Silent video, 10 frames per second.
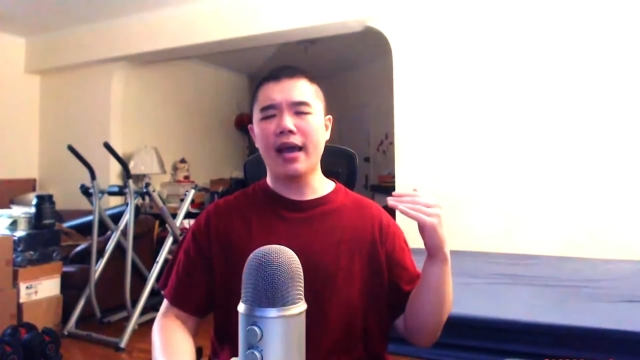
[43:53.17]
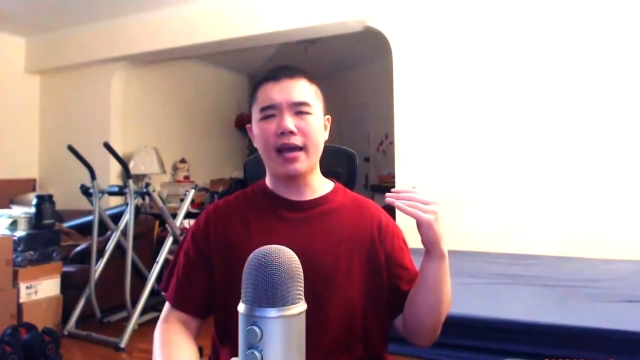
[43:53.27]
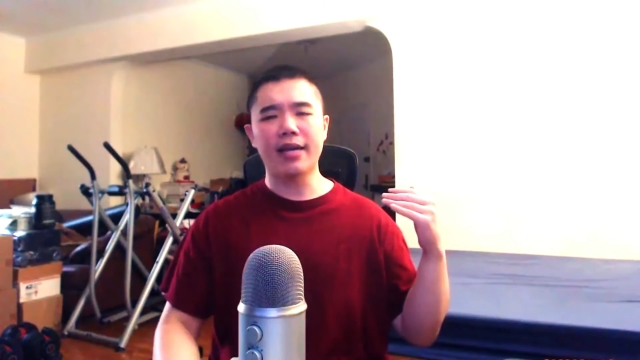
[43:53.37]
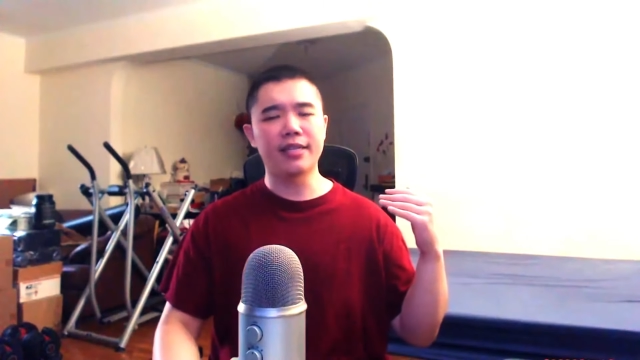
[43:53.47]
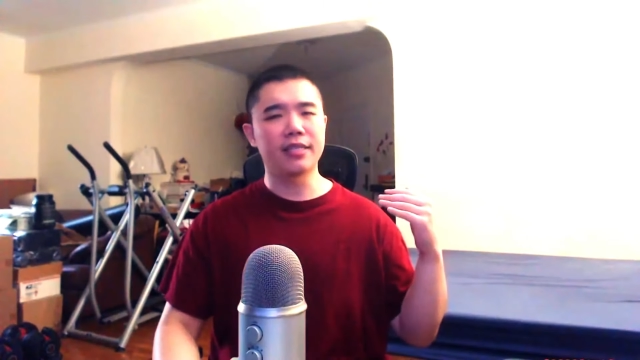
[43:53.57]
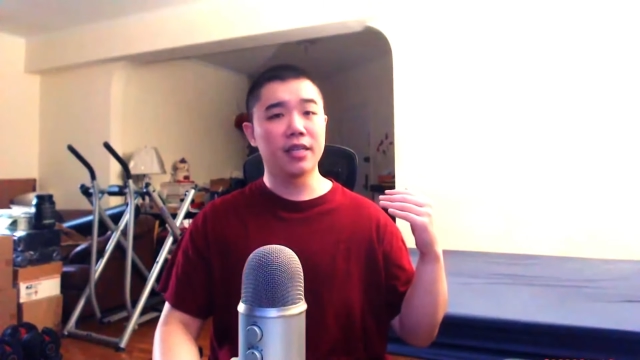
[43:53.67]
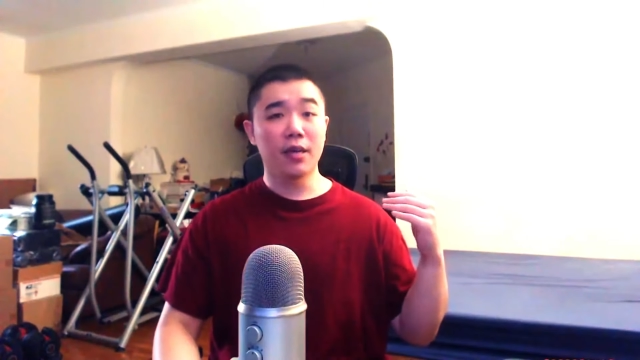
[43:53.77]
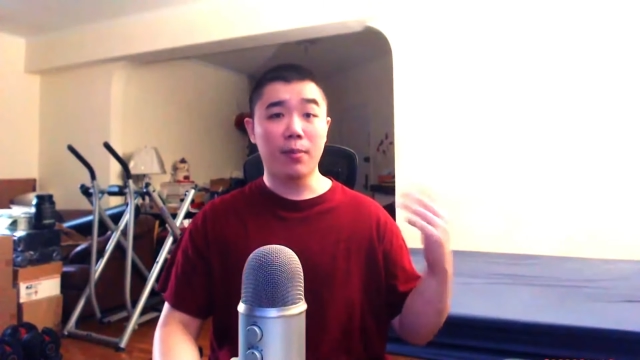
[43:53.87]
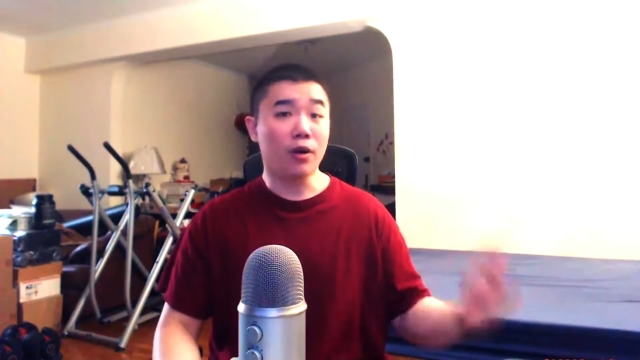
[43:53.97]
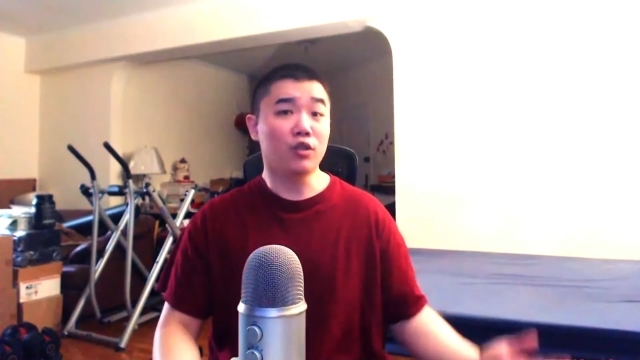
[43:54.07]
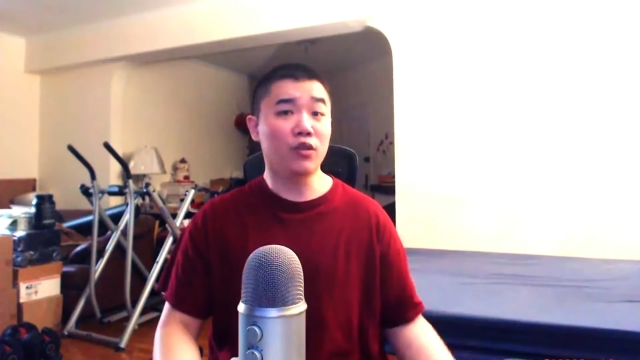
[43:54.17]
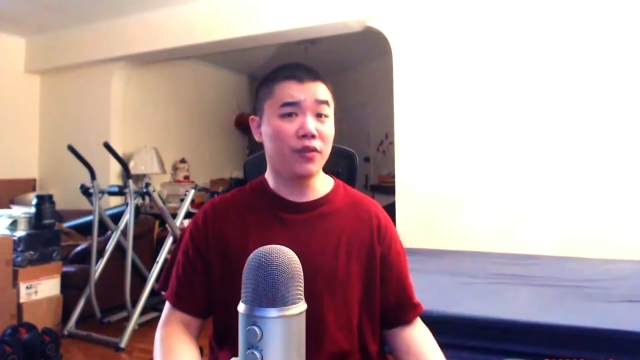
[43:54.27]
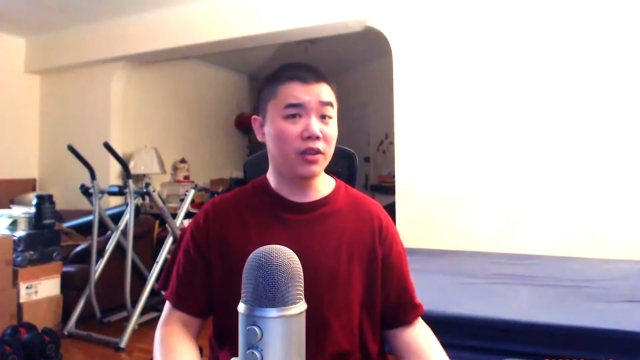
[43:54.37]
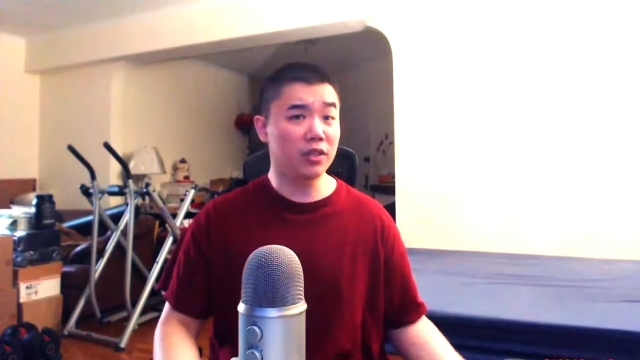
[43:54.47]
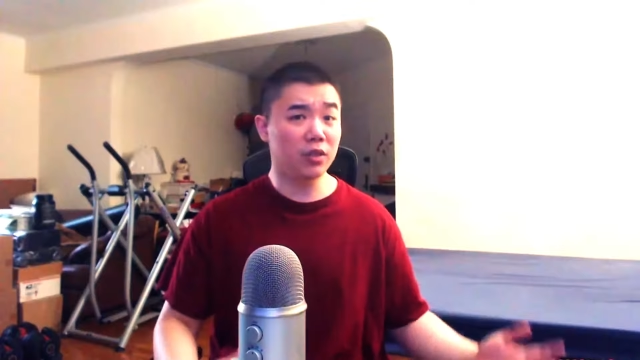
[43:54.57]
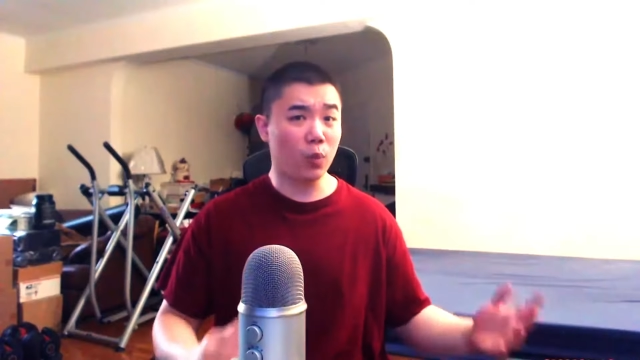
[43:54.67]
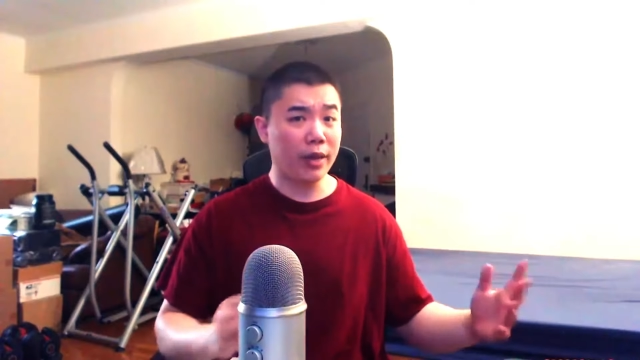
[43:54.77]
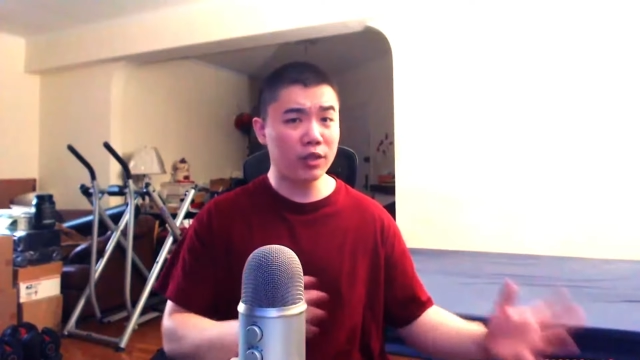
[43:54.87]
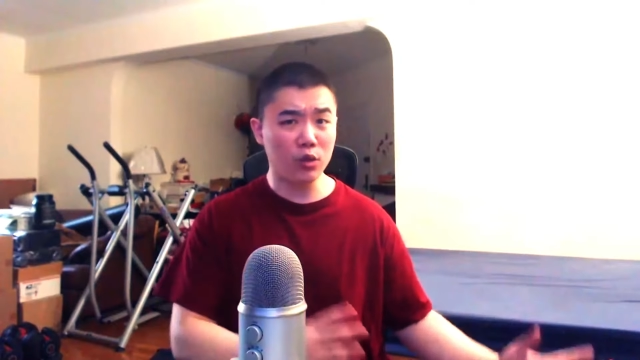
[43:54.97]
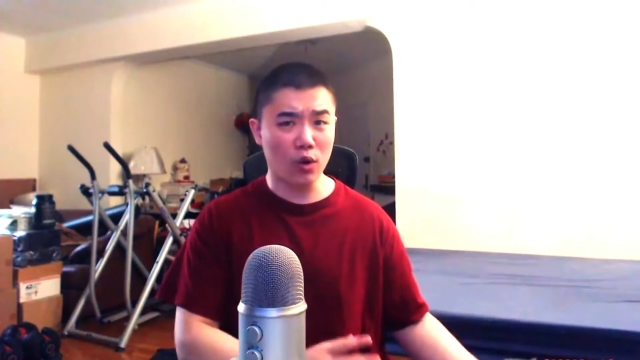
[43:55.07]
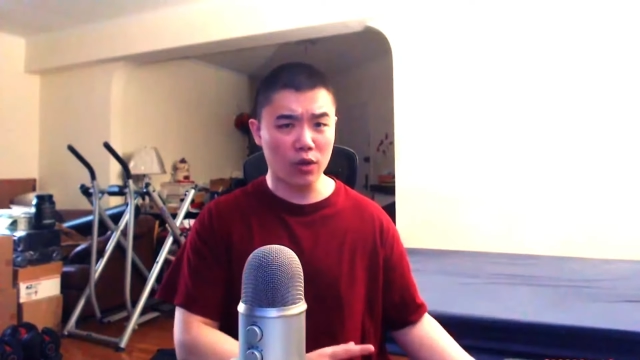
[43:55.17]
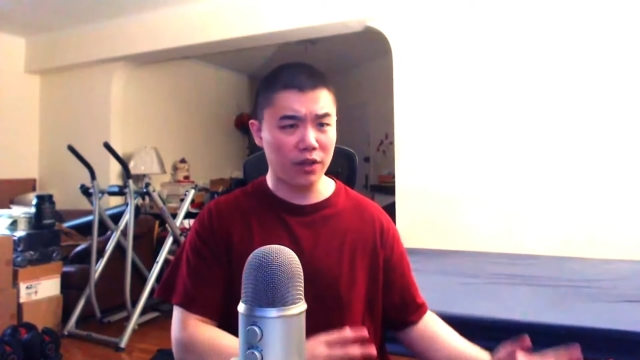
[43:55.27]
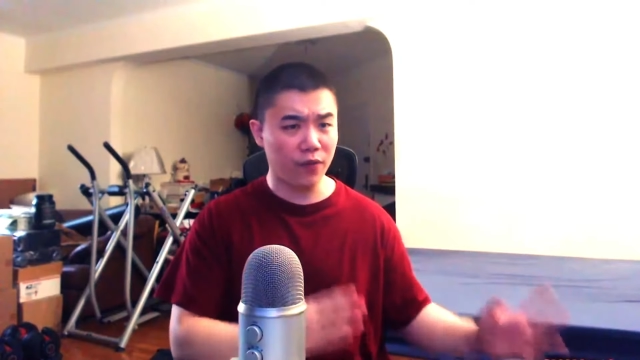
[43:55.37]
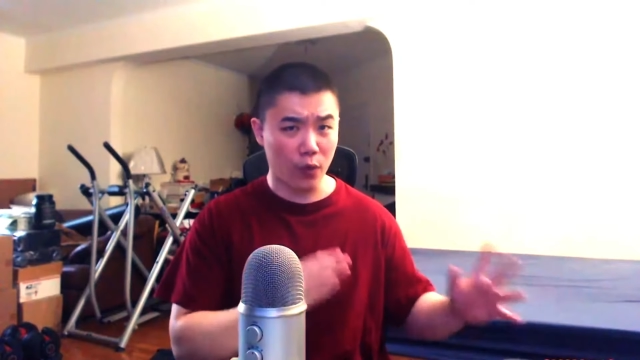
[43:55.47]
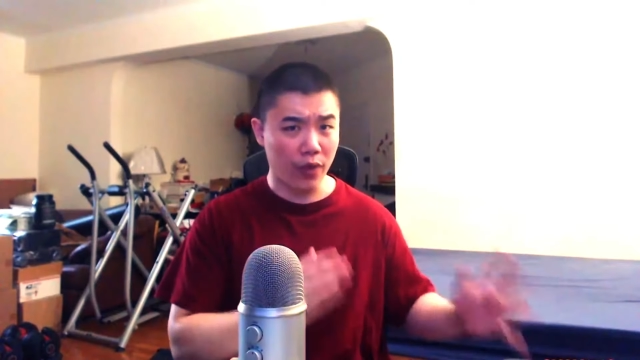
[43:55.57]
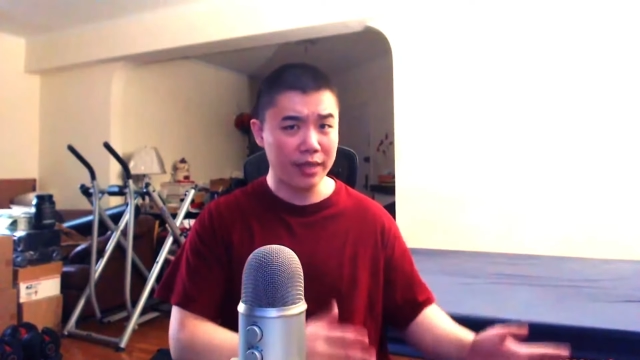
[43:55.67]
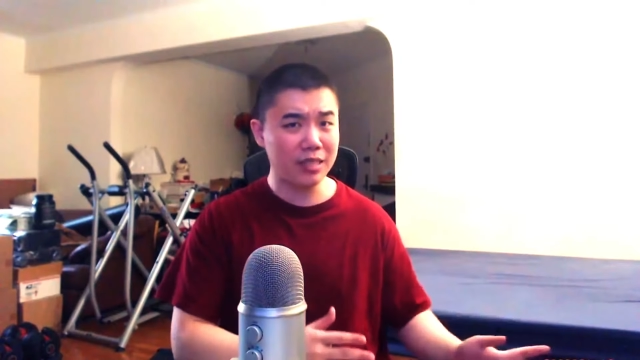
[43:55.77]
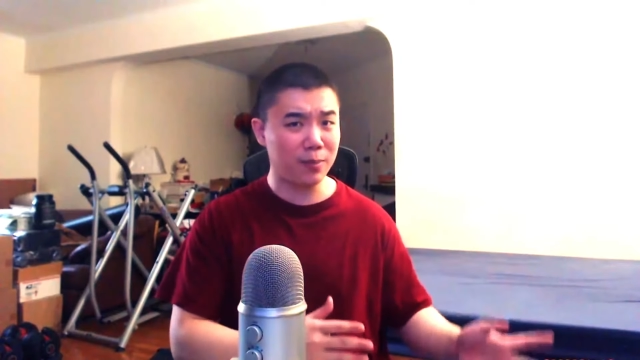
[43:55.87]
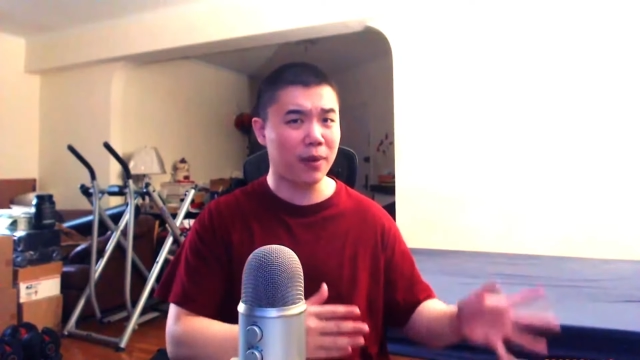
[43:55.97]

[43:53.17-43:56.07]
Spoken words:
and part two feels way too early for this,